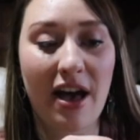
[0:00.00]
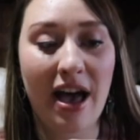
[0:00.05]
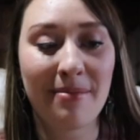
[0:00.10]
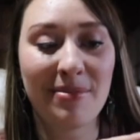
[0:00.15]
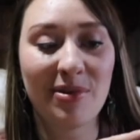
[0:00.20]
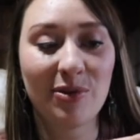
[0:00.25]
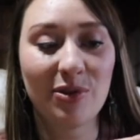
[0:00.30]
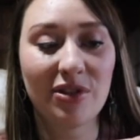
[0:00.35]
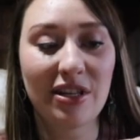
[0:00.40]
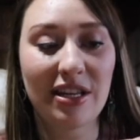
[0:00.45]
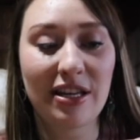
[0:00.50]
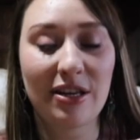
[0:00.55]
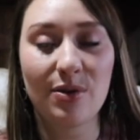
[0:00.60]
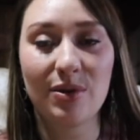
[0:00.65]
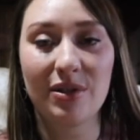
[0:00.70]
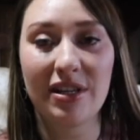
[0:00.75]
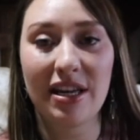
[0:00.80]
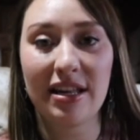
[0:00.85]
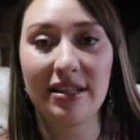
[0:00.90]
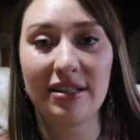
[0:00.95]
I mostly
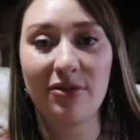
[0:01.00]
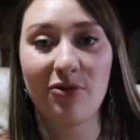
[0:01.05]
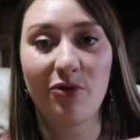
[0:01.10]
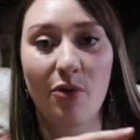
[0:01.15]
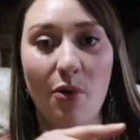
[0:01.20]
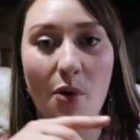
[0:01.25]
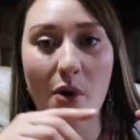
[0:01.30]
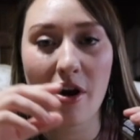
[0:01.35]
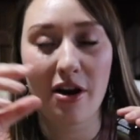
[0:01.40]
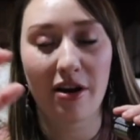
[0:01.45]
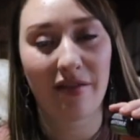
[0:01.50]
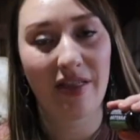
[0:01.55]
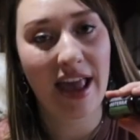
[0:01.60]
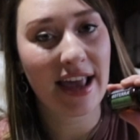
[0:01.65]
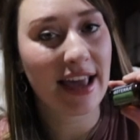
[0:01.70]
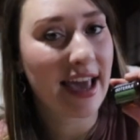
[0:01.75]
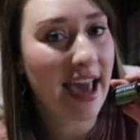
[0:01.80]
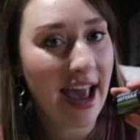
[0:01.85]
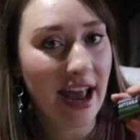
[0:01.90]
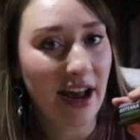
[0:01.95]
use it for
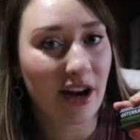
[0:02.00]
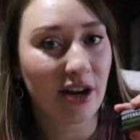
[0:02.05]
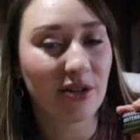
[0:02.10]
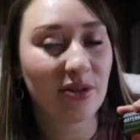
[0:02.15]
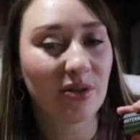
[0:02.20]
like hair.